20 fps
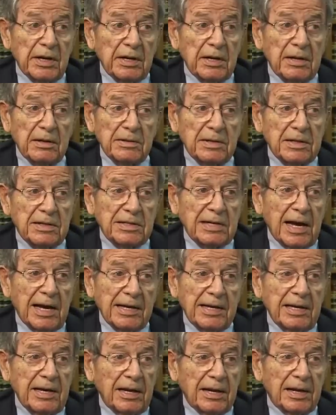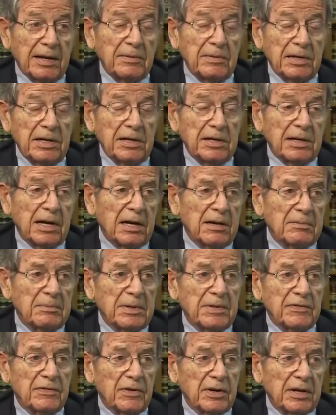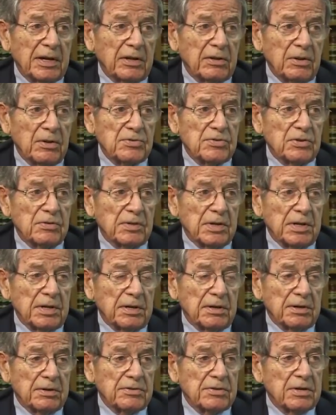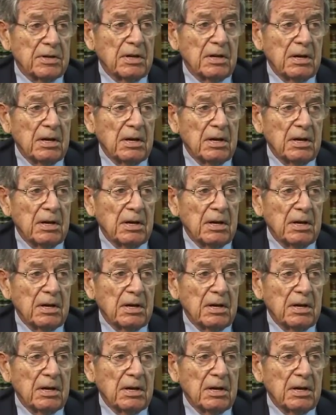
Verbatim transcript: in, this guy Kelly, he and I have been fairly close over the years.